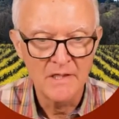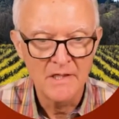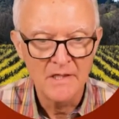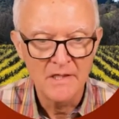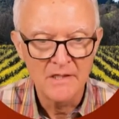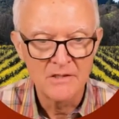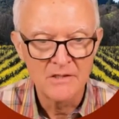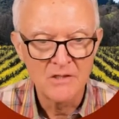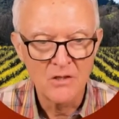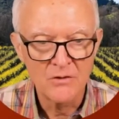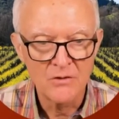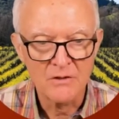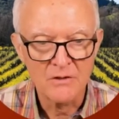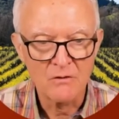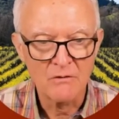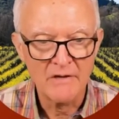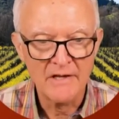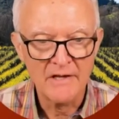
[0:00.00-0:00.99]
know that
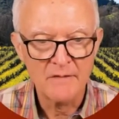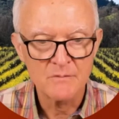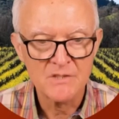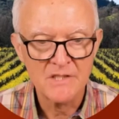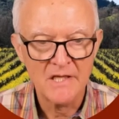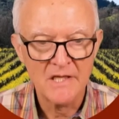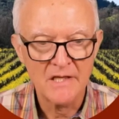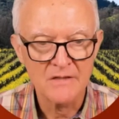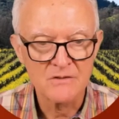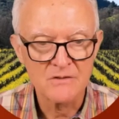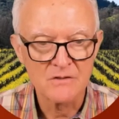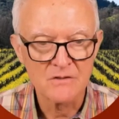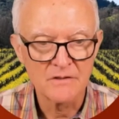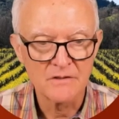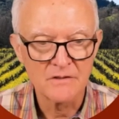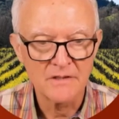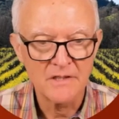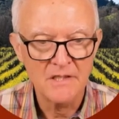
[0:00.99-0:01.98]
grams cancel
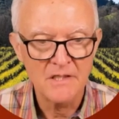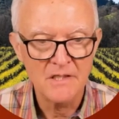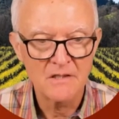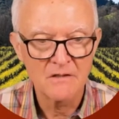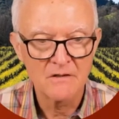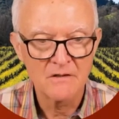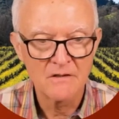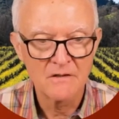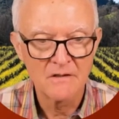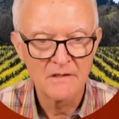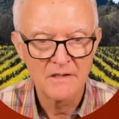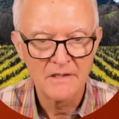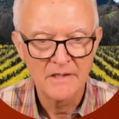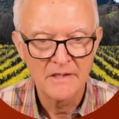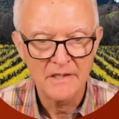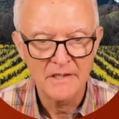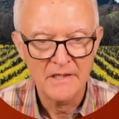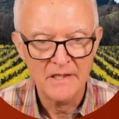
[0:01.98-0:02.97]
here
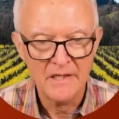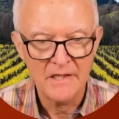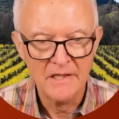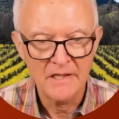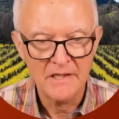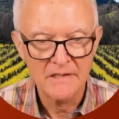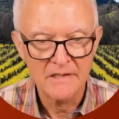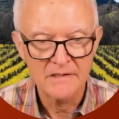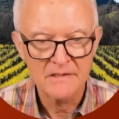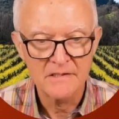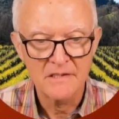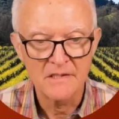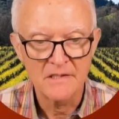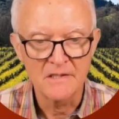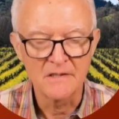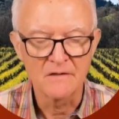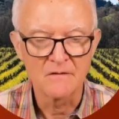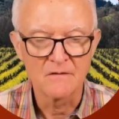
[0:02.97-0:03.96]
and
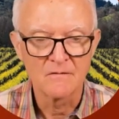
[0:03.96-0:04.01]
here.